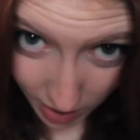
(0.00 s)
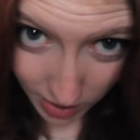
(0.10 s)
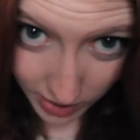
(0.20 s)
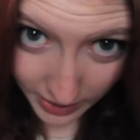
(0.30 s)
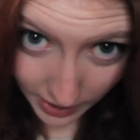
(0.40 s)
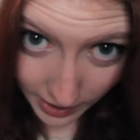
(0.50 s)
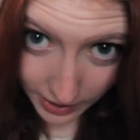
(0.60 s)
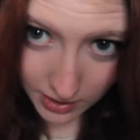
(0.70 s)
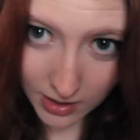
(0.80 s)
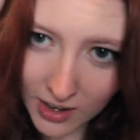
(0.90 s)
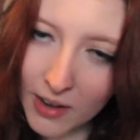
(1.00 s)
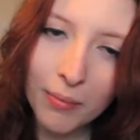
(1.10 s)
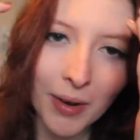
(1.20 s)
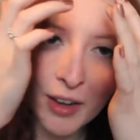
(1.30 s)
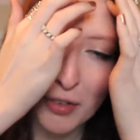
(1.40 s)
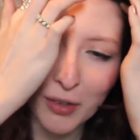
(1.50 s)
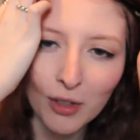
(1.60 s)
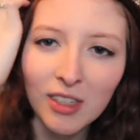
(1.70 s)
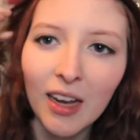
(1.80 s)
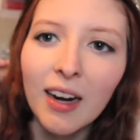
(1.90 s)
Aw, yeah. My friend
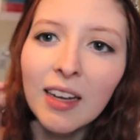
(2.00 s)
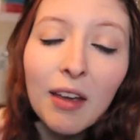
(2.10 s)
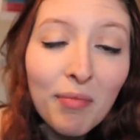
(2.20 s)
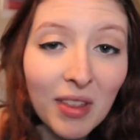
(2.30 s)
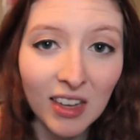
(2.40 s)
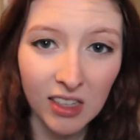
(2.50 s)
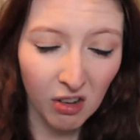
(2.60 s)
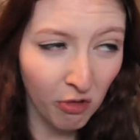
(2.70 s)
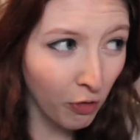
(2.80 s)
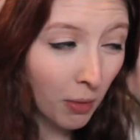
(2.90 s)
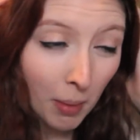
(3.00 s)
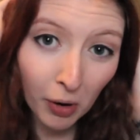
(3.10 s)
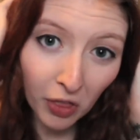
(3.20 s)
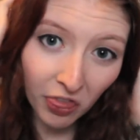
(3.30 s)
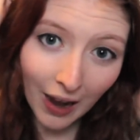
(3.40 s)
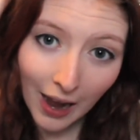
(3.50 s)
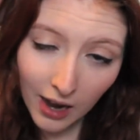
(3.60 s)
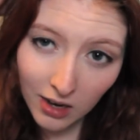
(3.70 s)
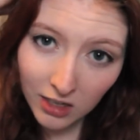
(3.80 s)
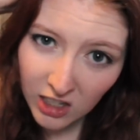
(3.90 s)
Rosianna gave me this for my
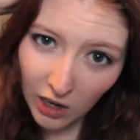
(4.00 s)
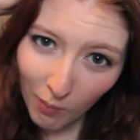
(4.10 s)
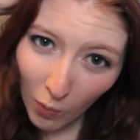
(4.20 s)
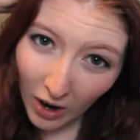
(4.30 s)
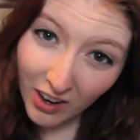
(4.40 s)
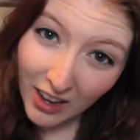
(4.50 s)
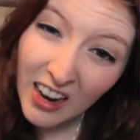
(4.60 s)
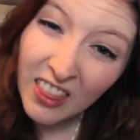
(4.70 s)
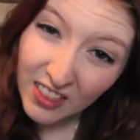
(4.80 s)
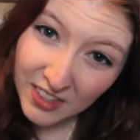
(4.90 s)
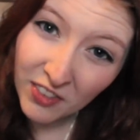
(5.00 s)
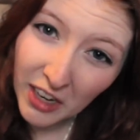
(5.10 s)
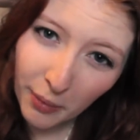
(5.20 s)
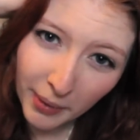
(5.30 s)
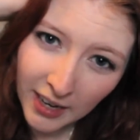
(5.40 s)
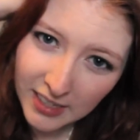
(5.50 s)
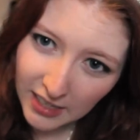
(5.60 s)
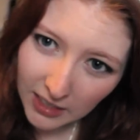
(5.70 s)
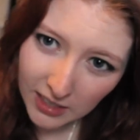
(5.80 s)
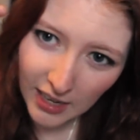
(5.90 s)
birthday, so I'm wearing it in this video because
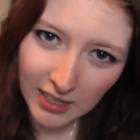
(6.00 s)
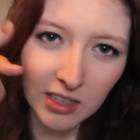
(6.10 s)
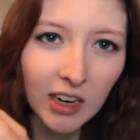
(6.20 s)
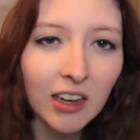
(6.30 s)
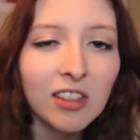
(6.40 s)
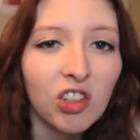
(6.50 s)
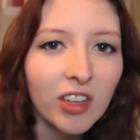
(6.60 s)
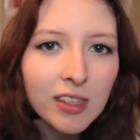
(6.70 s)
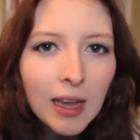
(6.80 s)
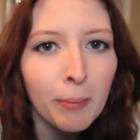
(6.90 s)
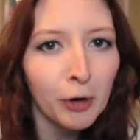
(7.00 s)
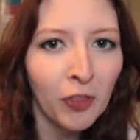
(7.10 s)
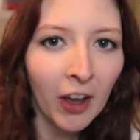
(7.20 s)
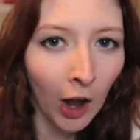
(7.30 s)
it is, as the title suggests, a birthday